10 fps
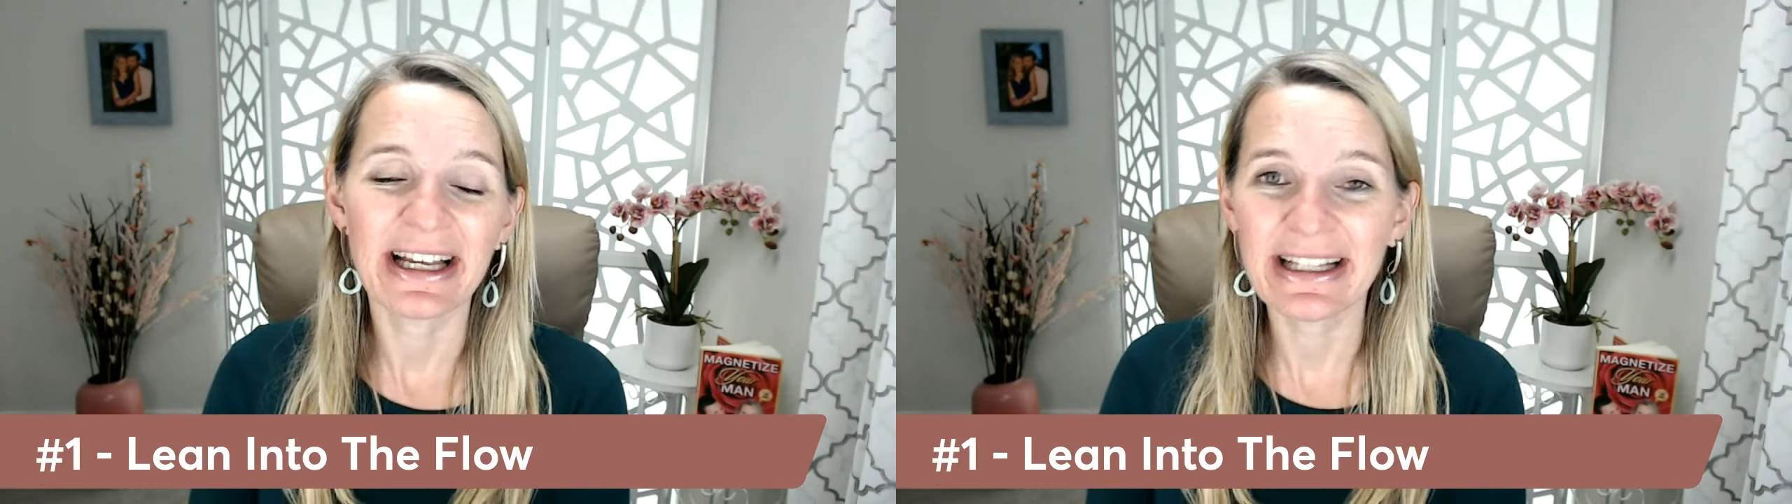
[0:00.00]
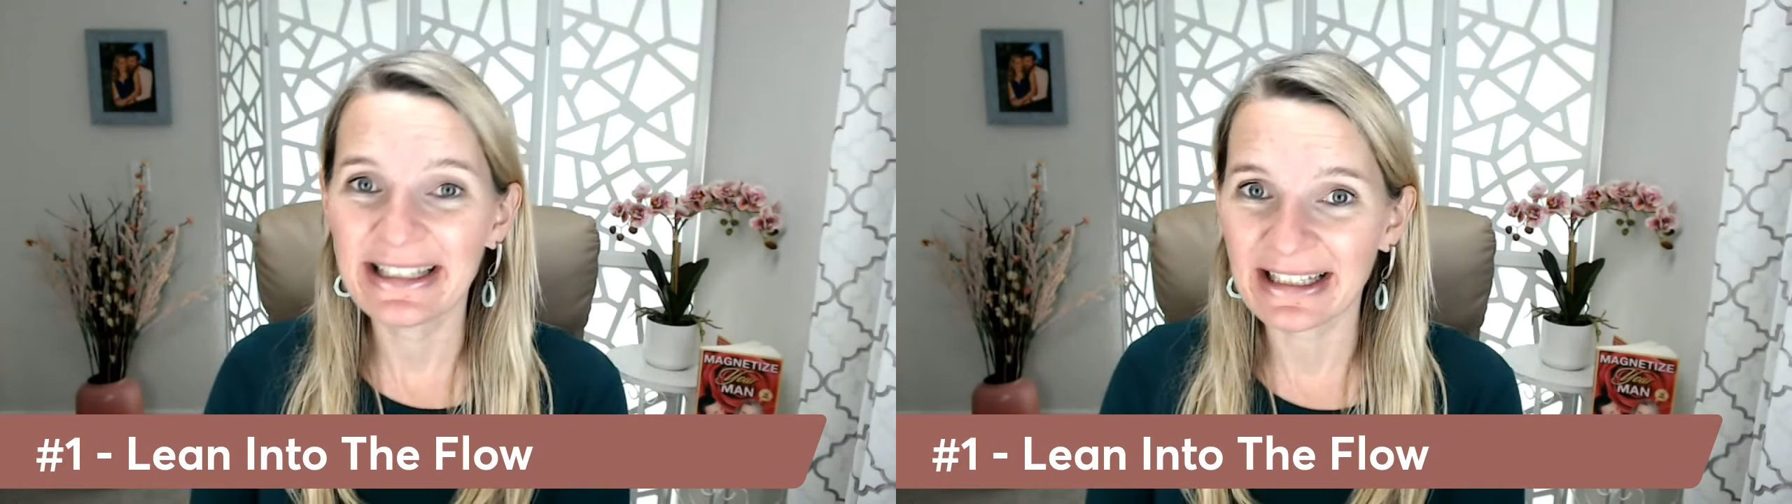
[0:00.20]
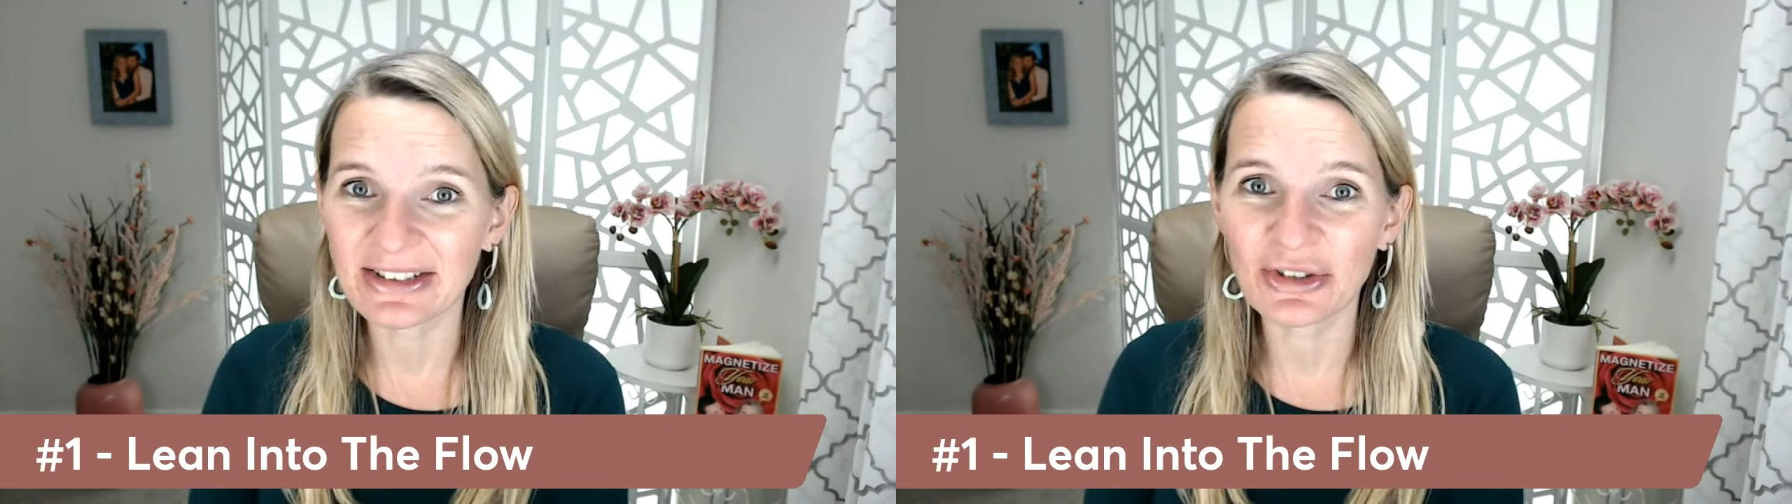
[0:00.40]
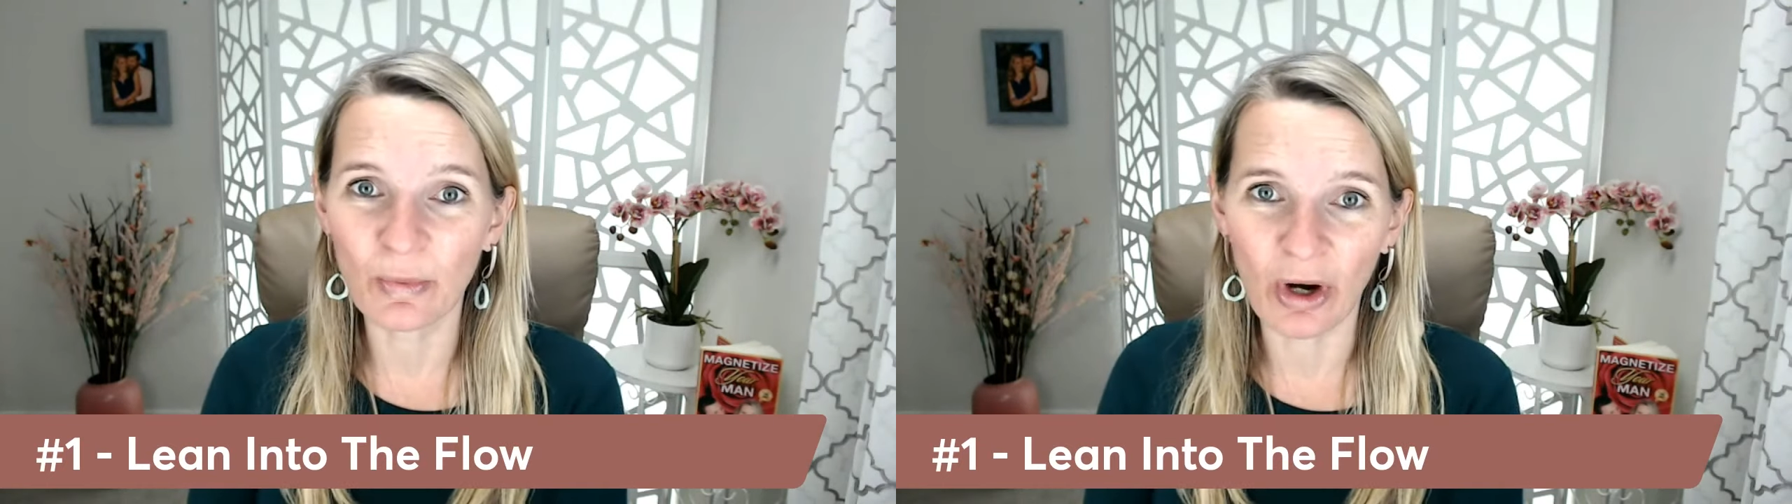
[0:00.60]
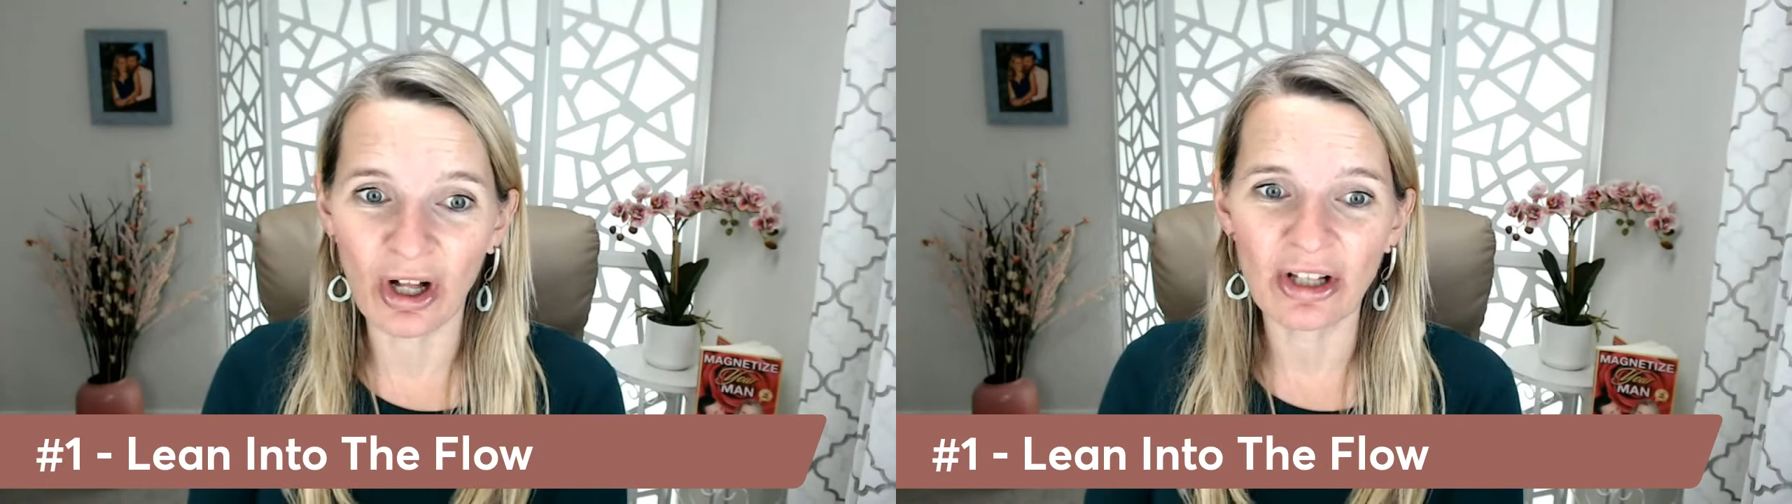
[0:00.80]
against the
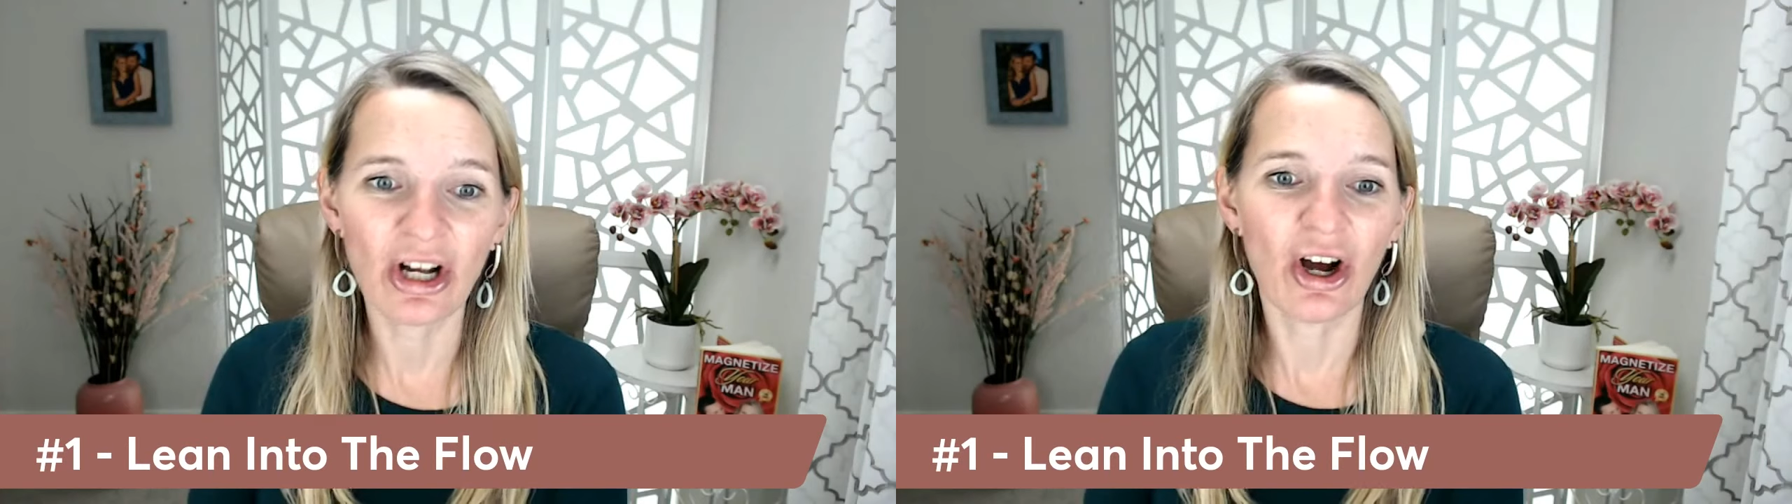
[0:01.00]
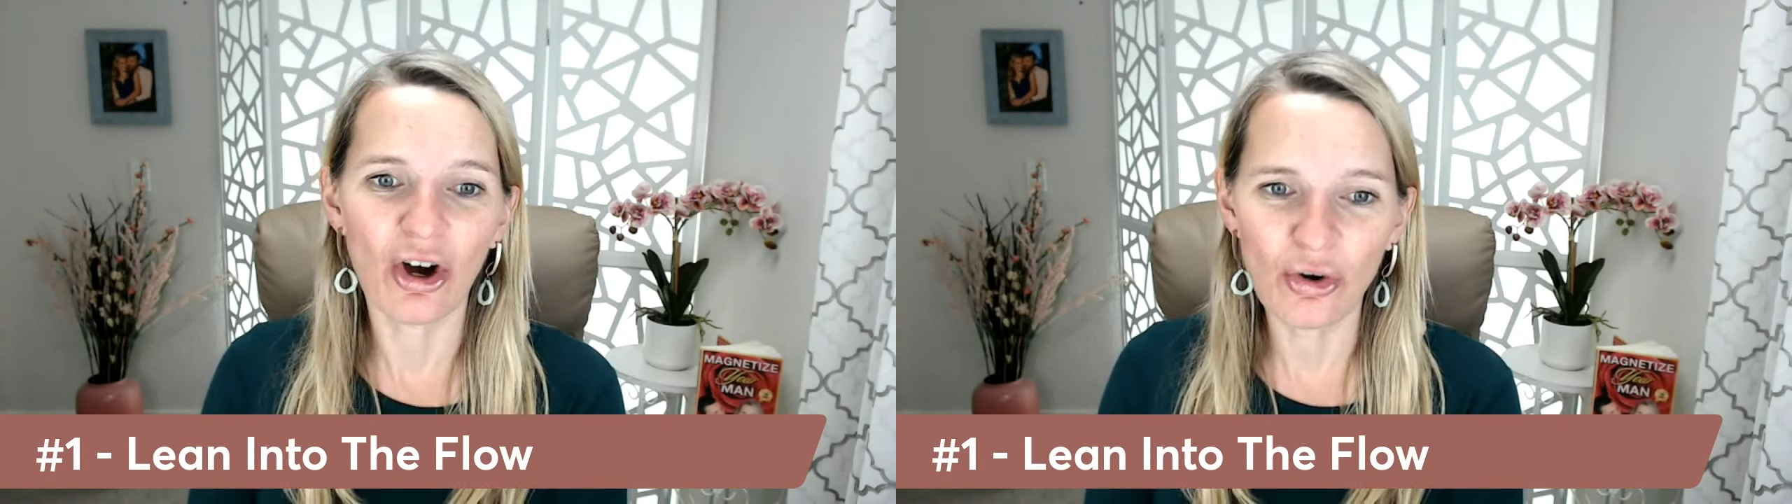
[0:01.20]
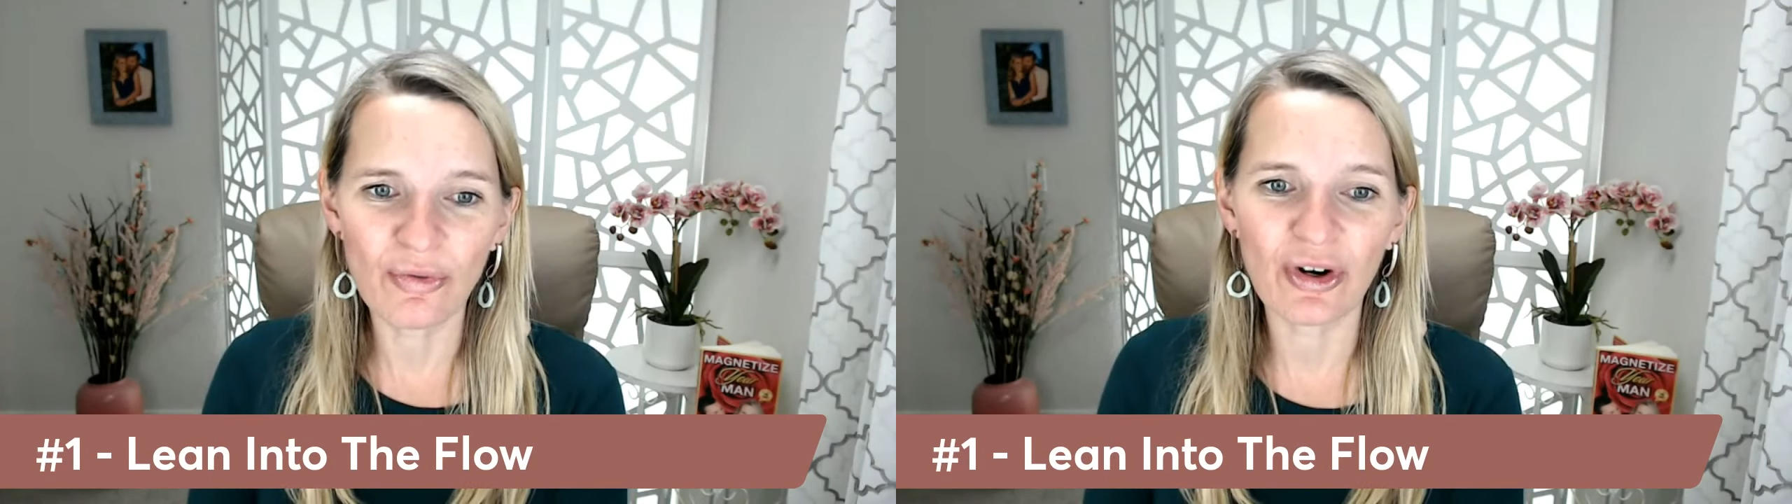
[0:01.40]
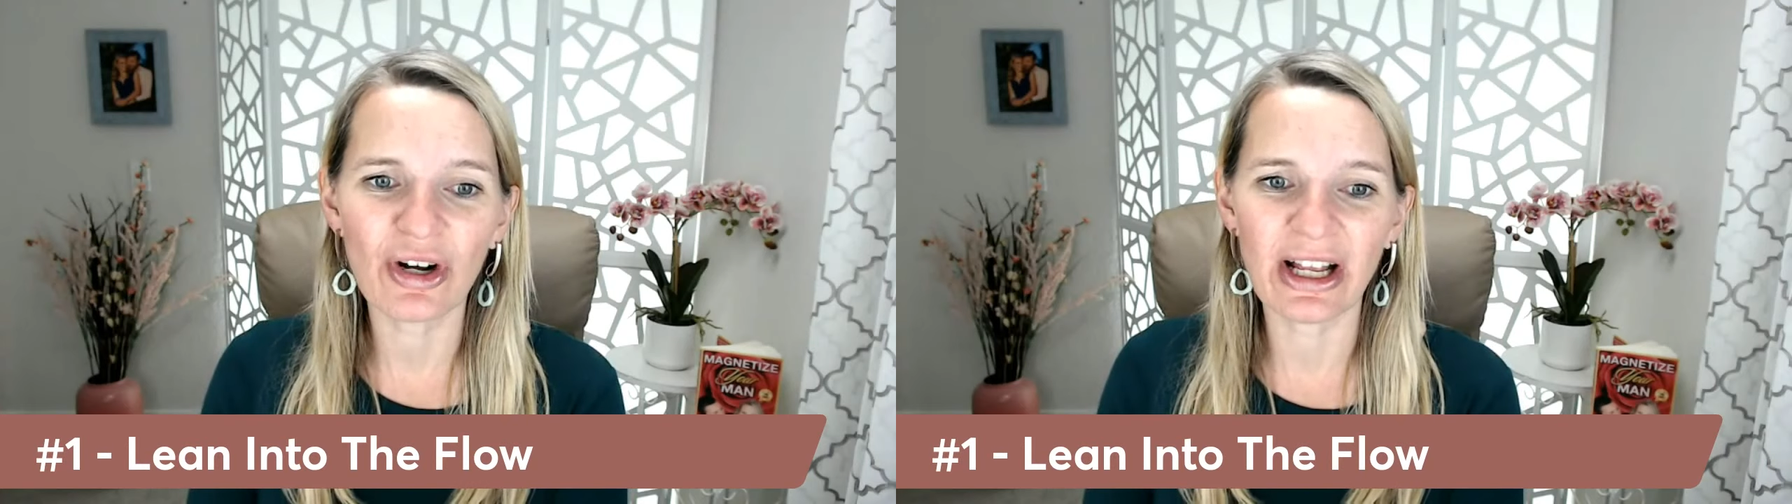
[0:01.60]
wall over